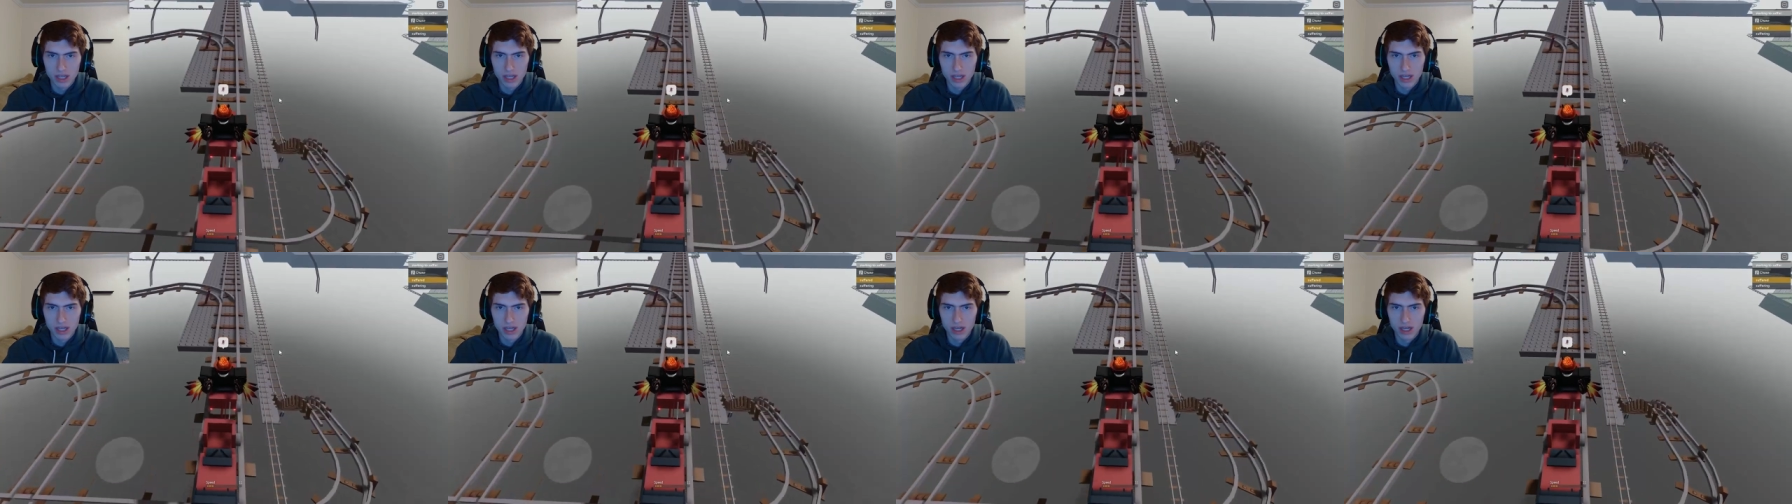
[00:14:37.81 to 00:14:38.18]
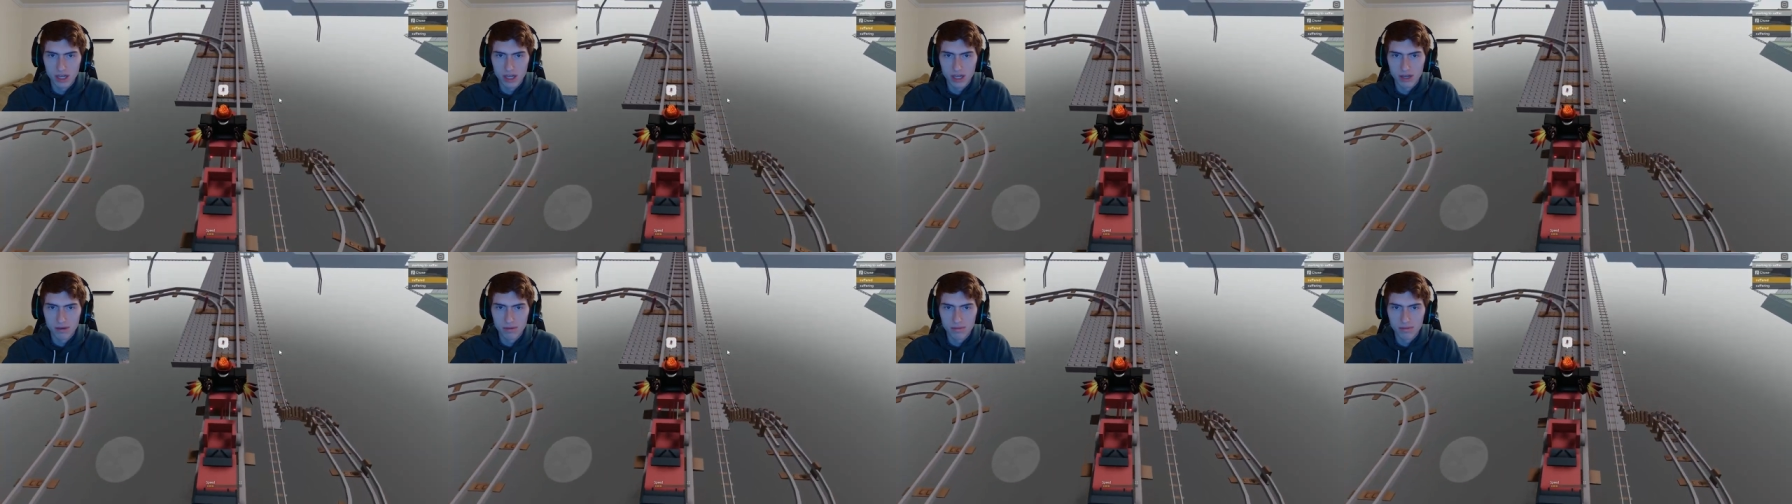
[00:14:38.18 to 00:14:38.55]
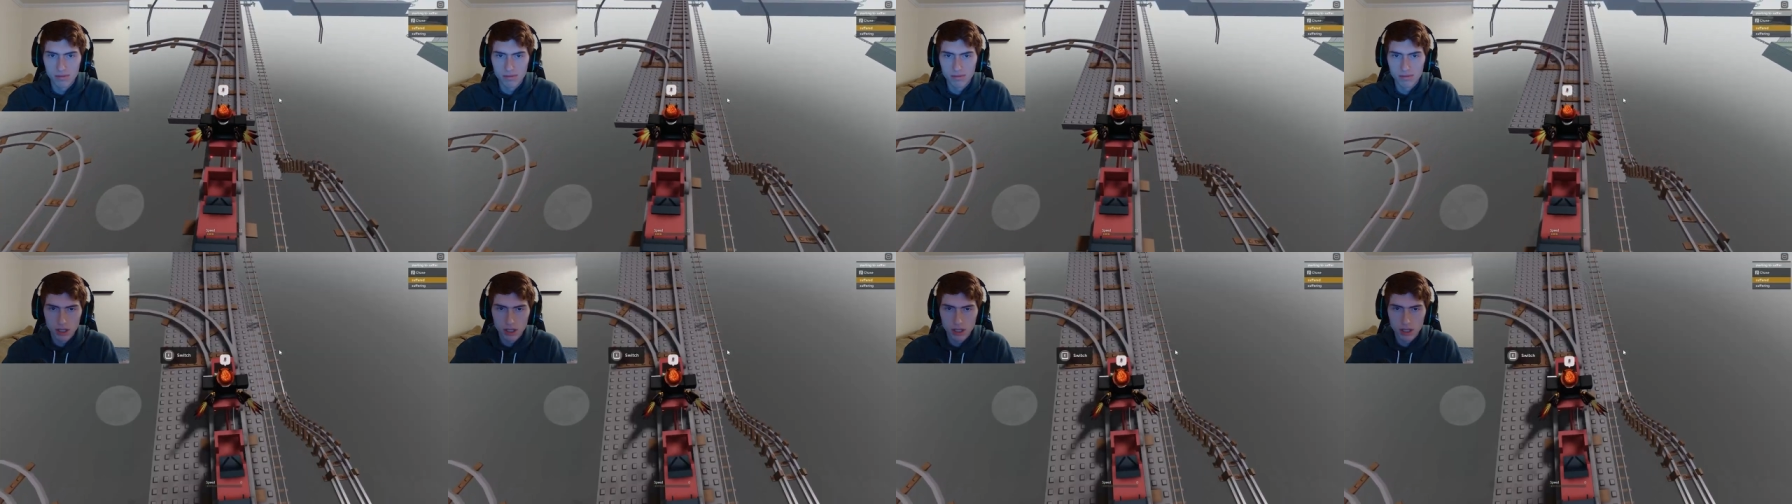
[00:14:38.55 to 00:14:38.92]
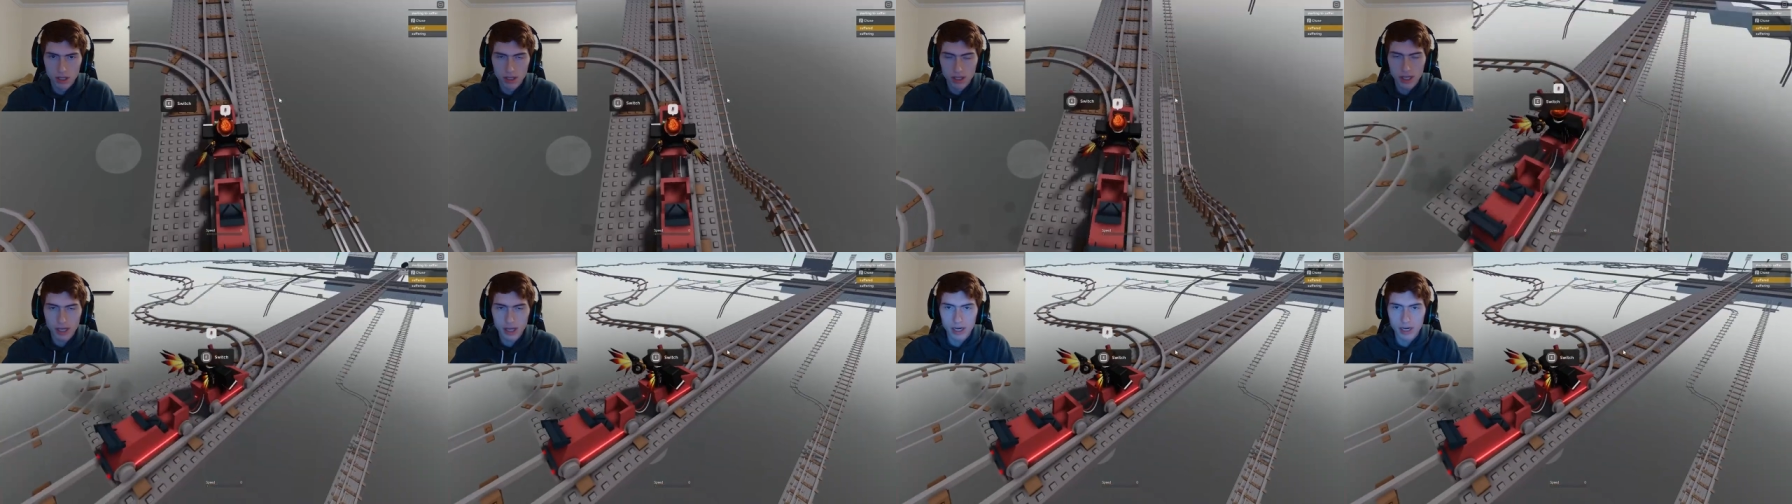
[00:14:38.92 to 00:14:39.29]
Um,
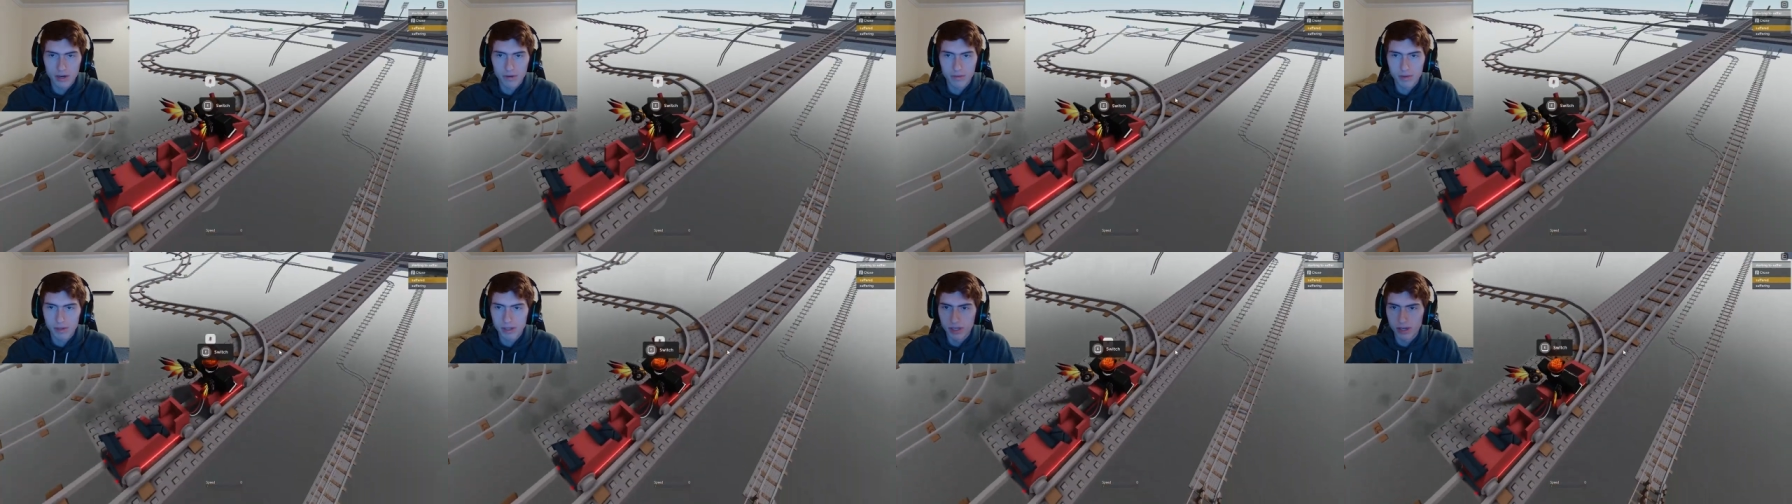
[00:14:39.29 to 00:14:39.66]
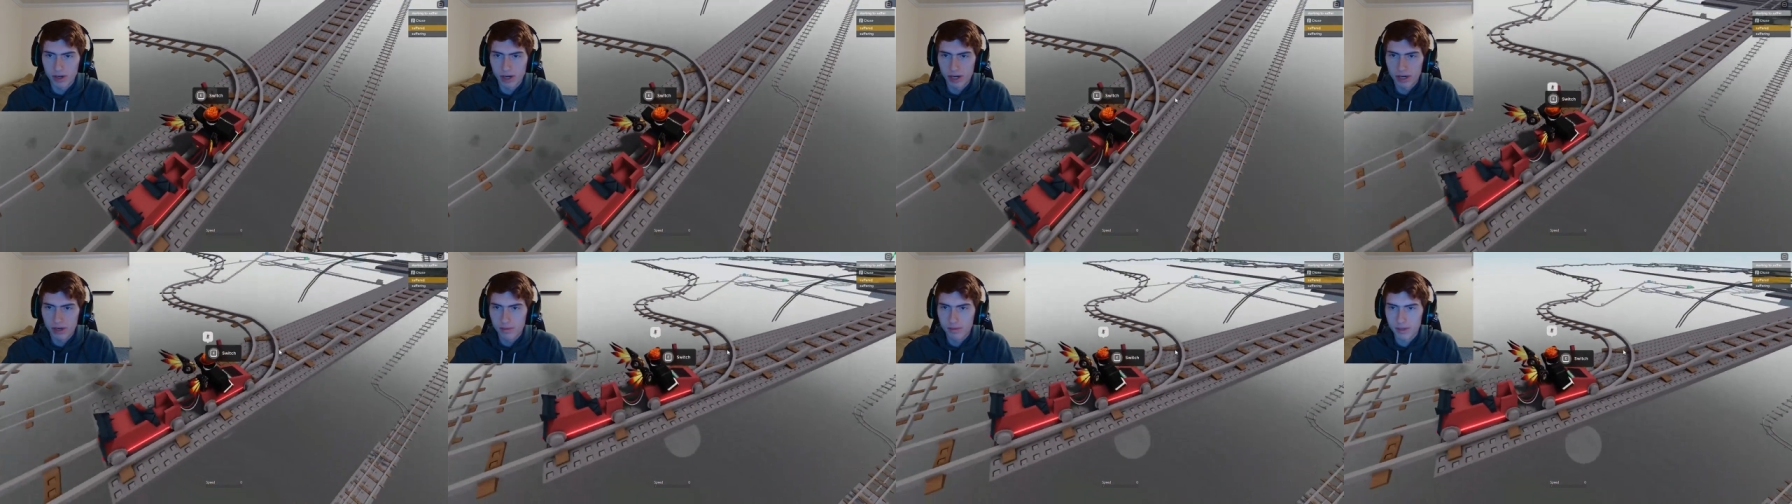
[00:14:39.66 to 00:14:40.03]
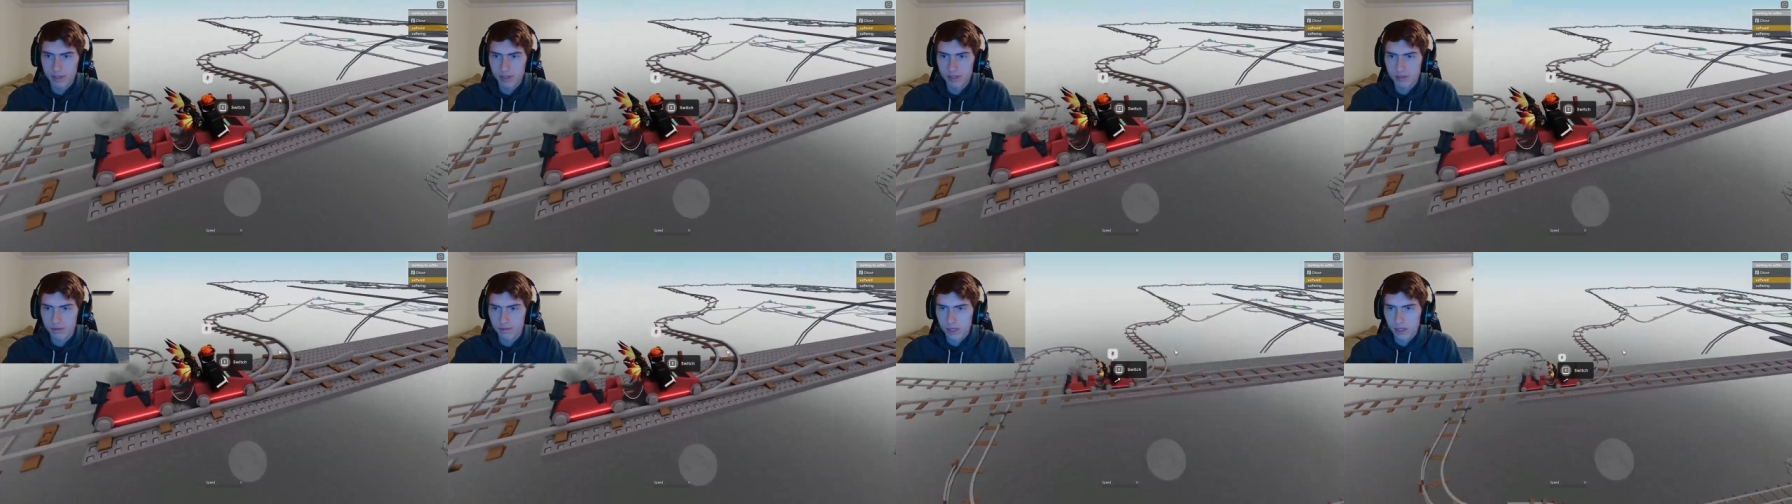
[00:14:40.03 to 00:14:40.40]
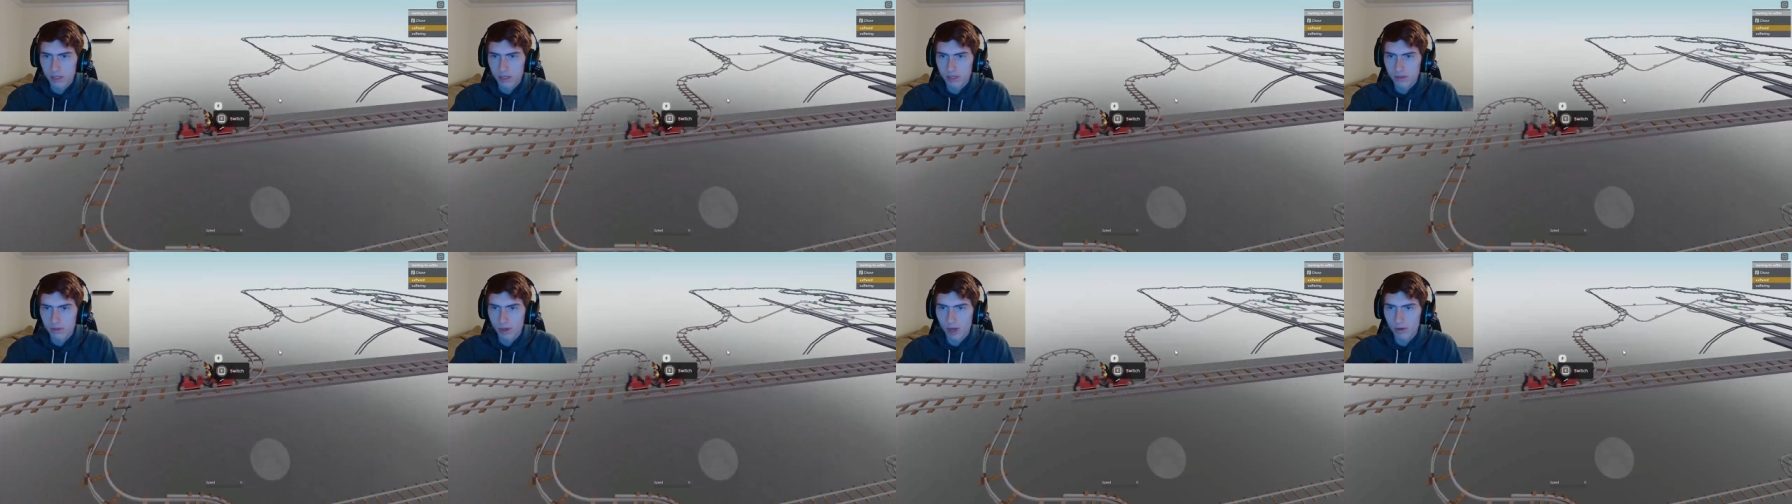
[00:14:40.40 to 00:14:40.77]
there we go. I had to make...
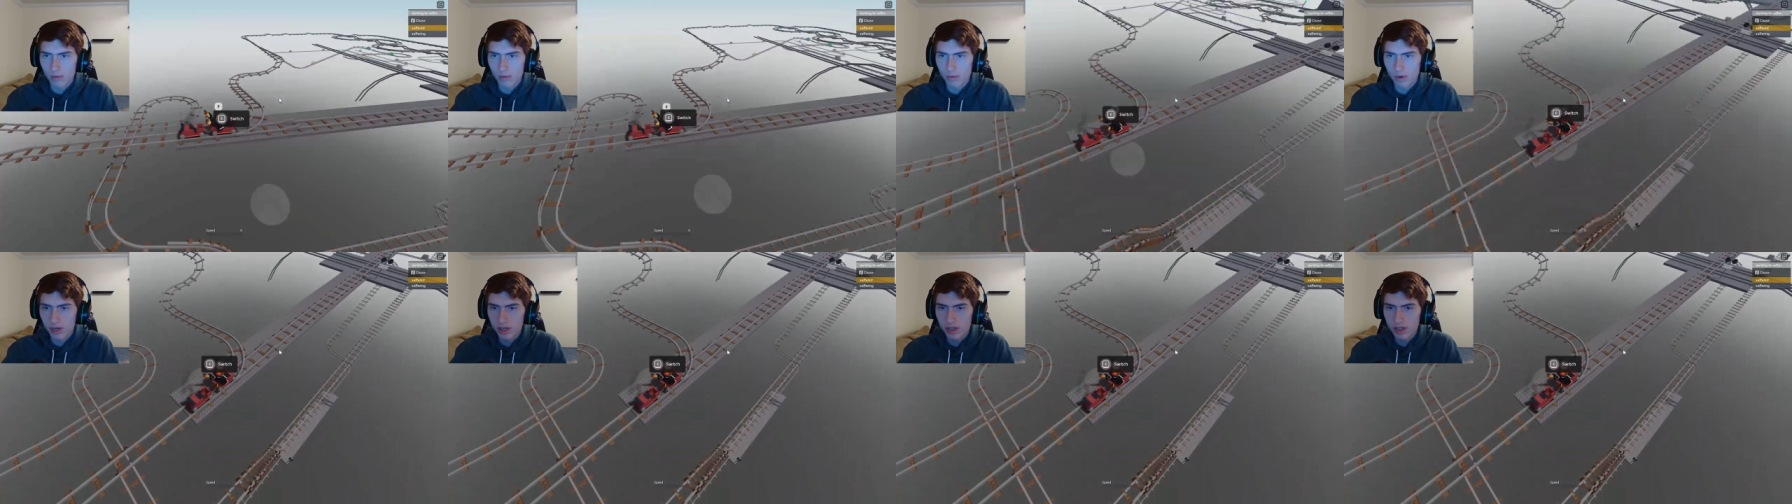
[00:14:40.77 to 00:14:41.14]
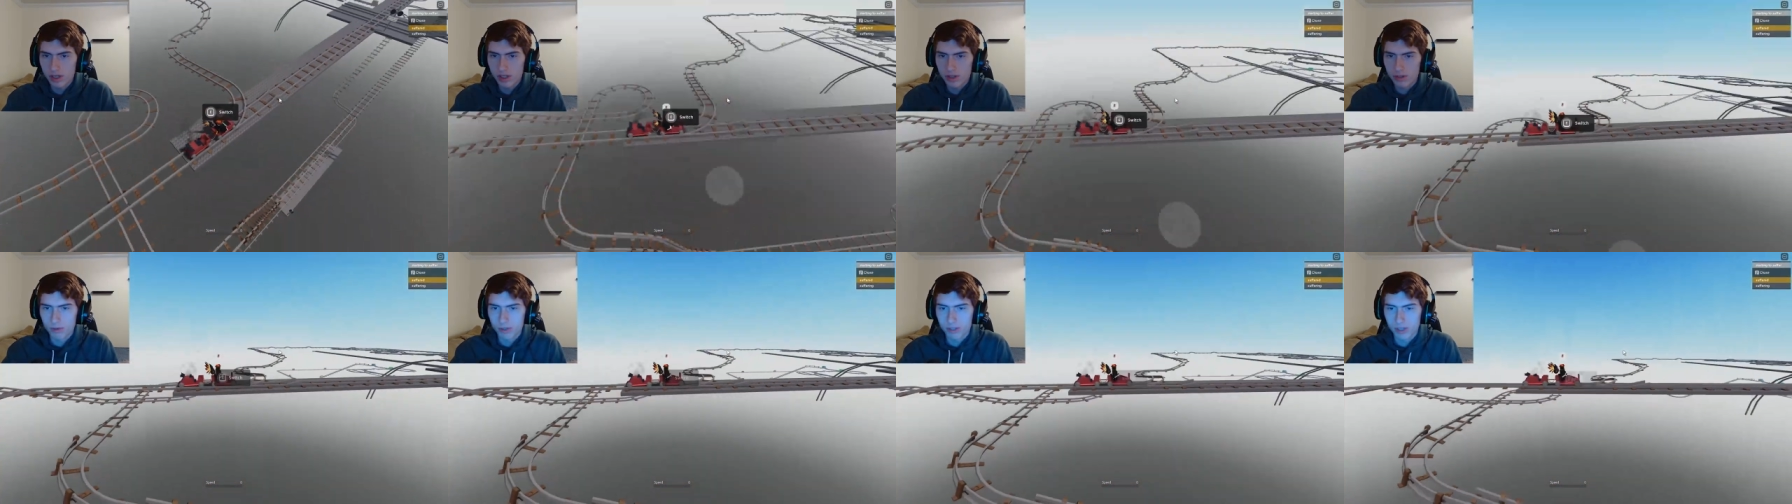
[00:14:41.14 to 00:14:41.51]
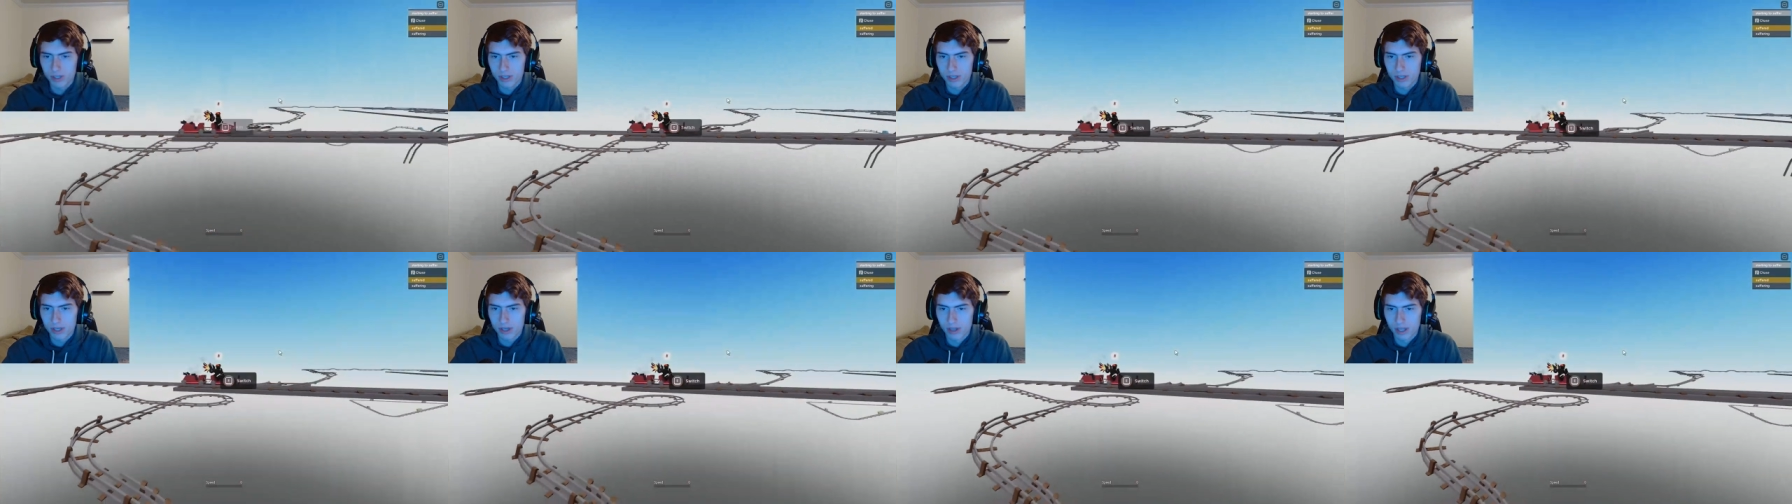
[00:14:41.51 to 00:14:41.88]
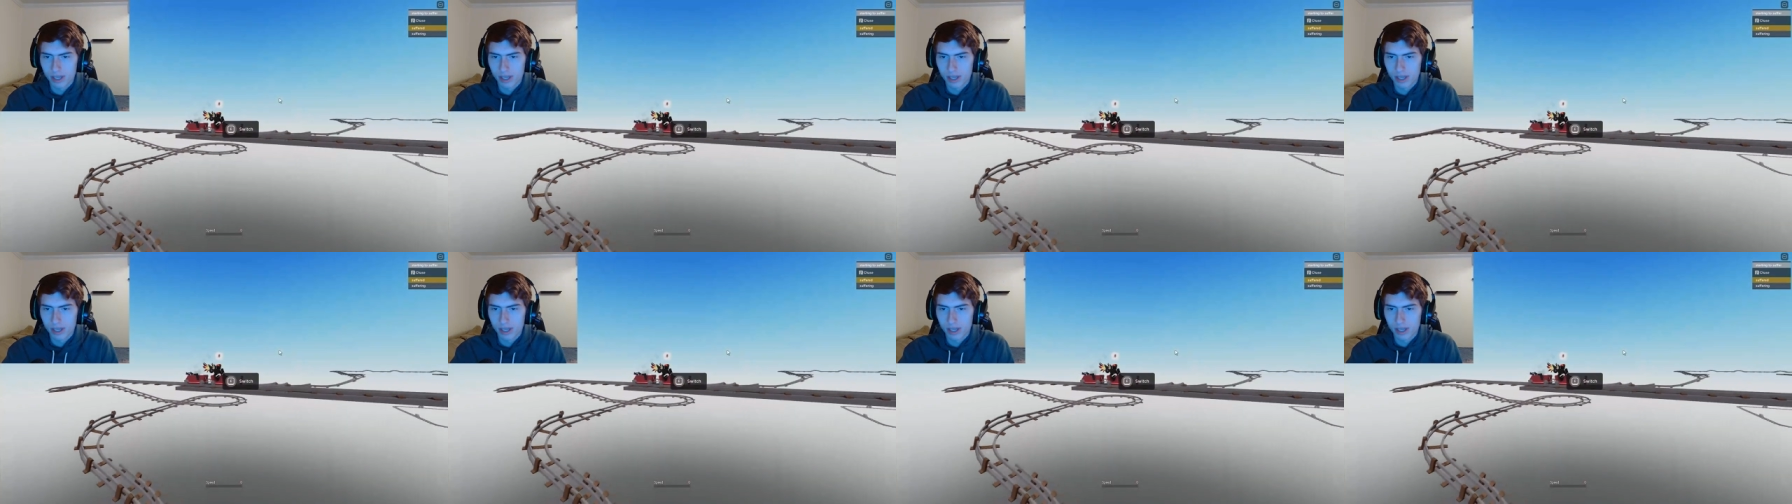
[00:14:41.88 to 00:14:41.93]
Do I want to switch it, though?